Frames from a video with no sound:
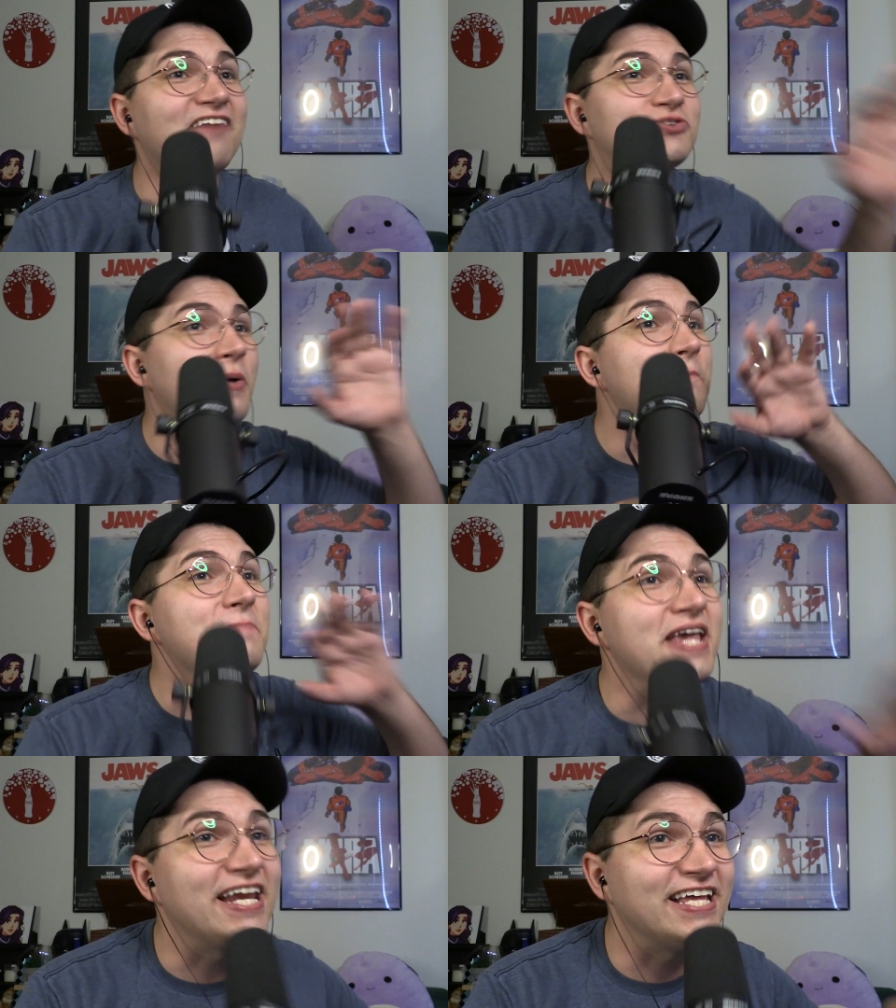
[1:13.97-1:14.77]
I have to
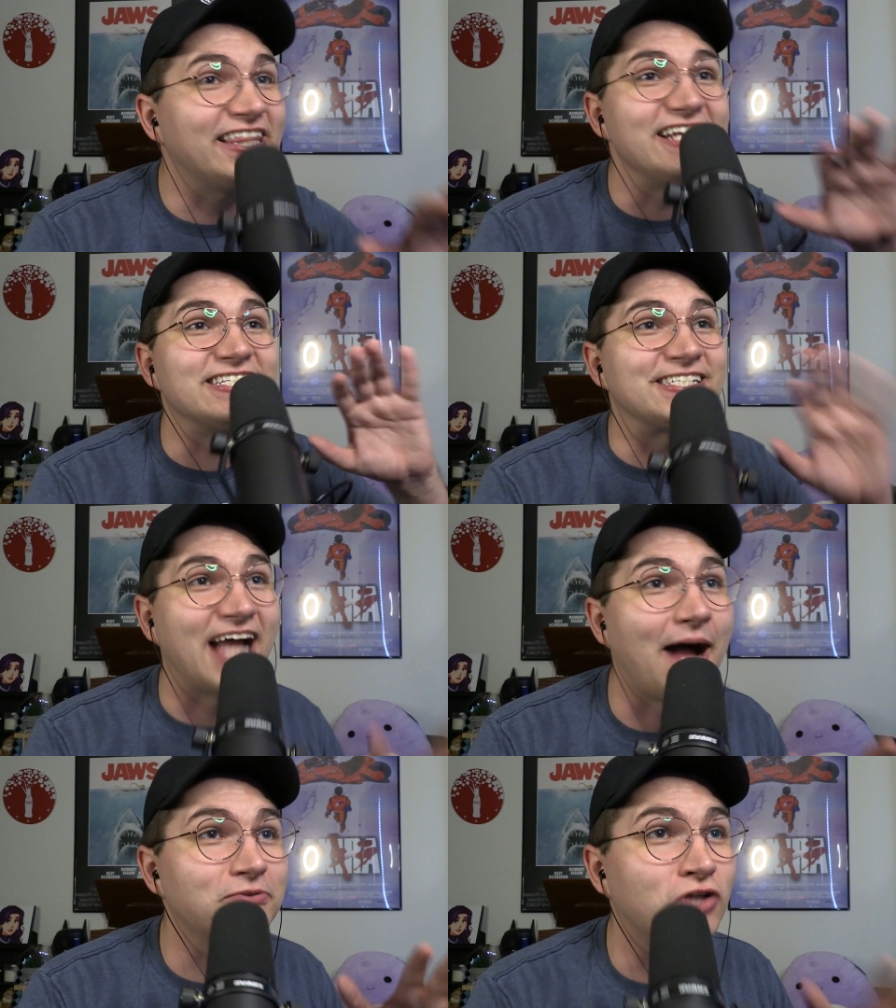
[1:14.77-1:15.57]
immediately
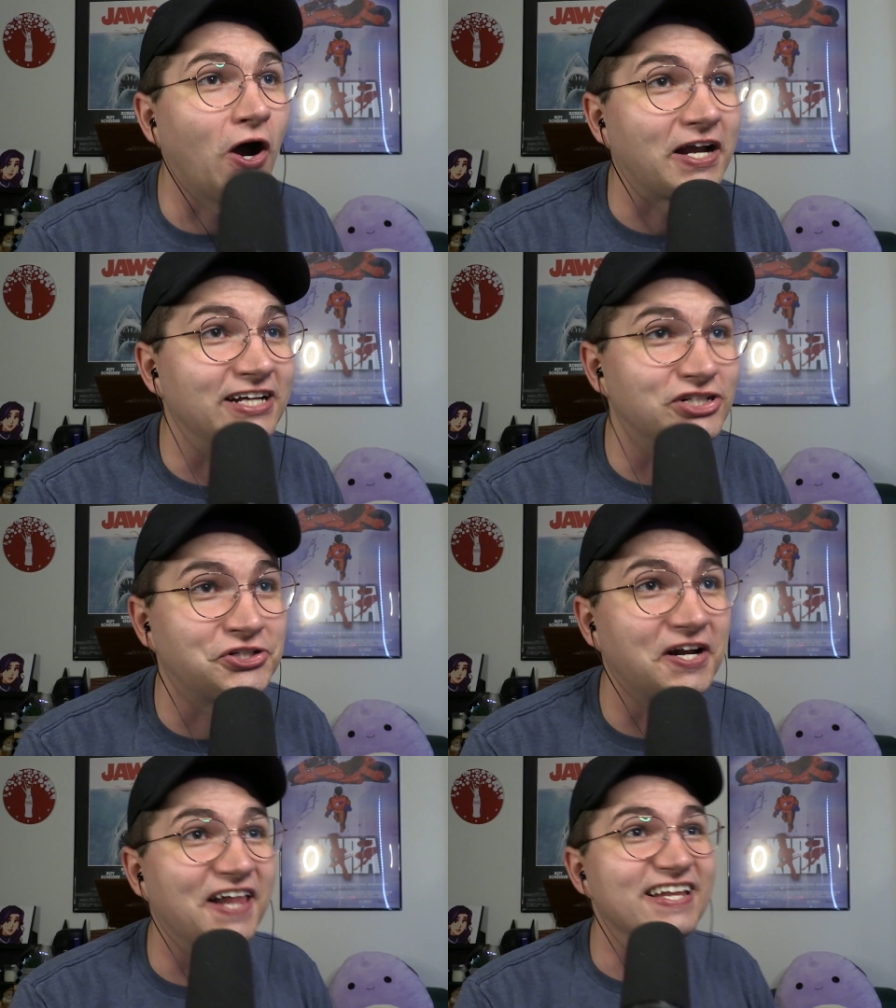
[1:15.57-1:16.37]
stop talking
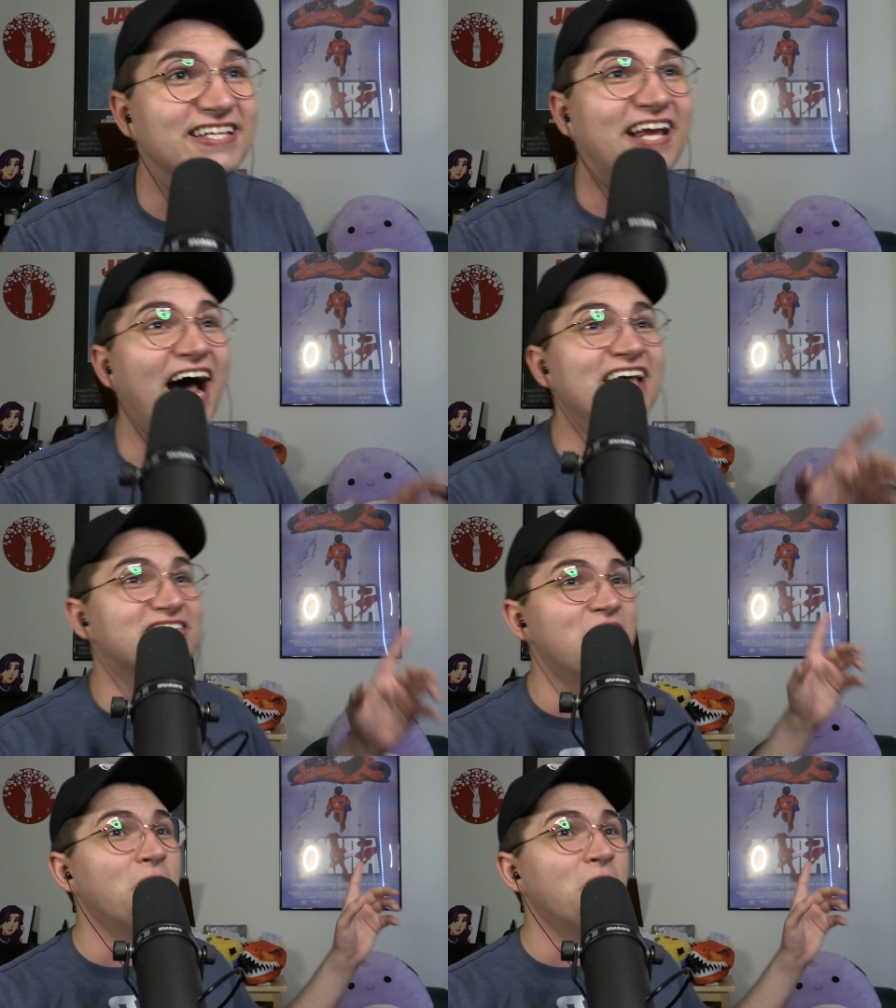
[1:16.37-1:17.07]
shit on these guys.